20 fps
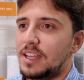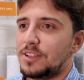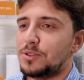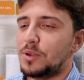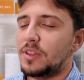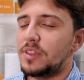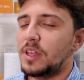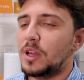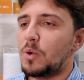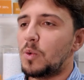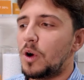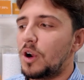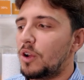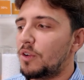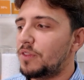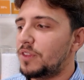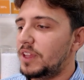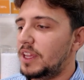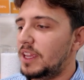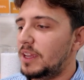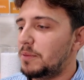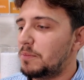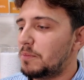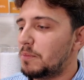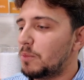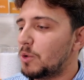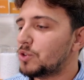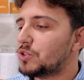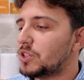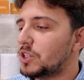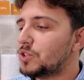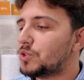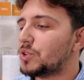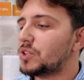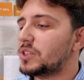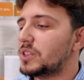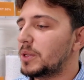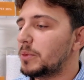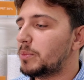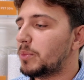Yeah, so I think one of the most
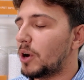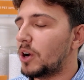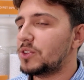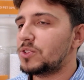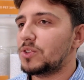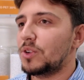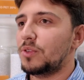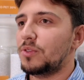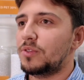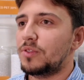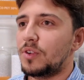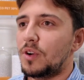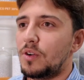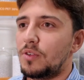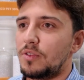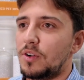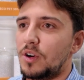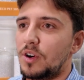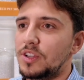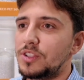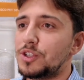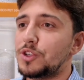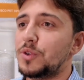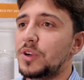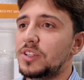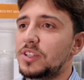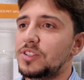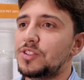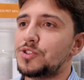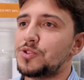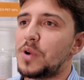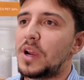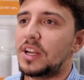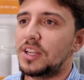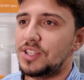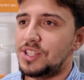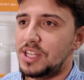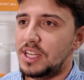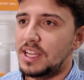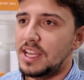interesting parts of our integrated
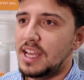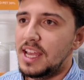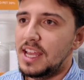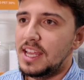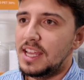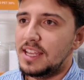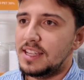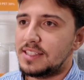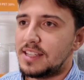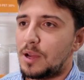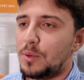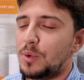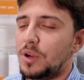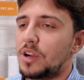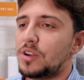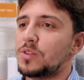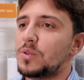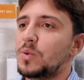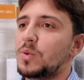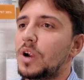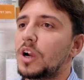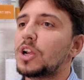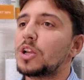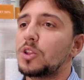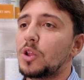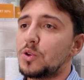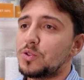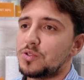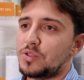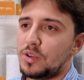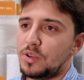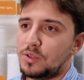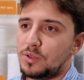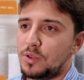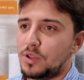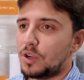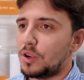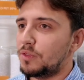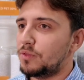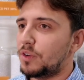strategy is that we are closer
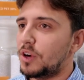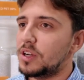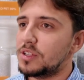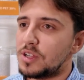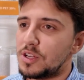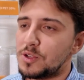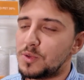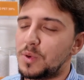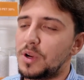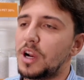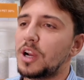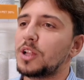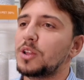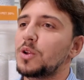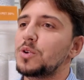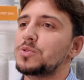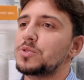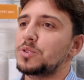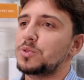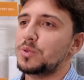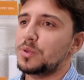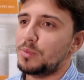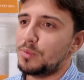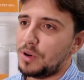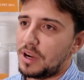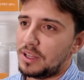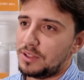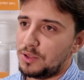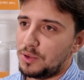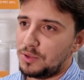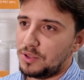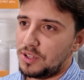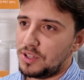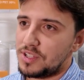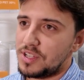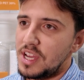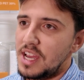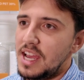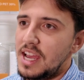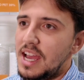to the converters, we are closer to the brand
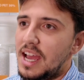owners.